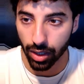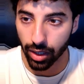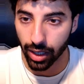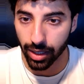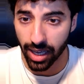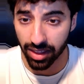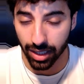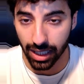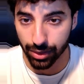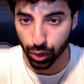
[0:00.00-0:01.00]
I
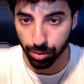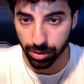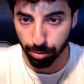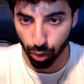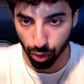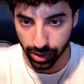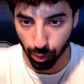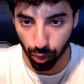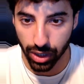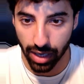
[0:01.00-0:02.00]
think a little bit more than
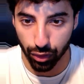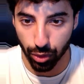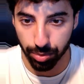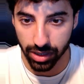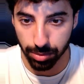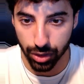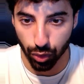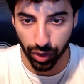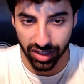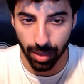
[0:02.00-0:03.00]
what you have on your PDPs,
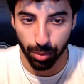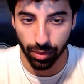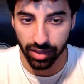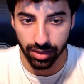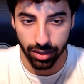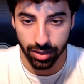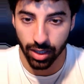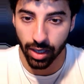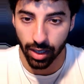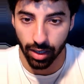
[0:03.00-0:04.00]
for example. These
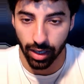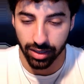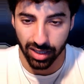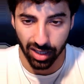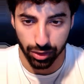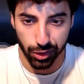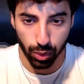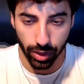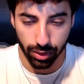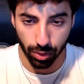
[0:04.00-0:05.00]
I think are
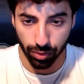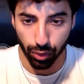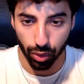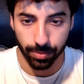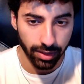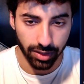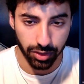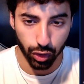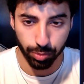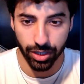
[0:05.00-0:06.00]
too little for the
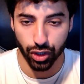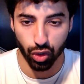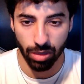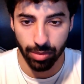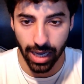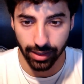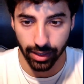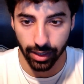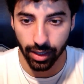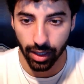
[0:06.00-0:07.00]
sales pages, so maybe
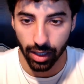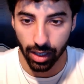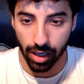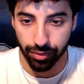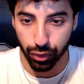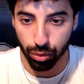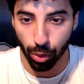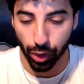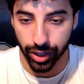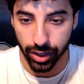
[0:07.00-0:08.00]
adding a few
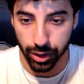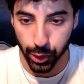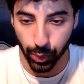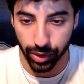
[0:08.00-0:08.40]
more here, 3,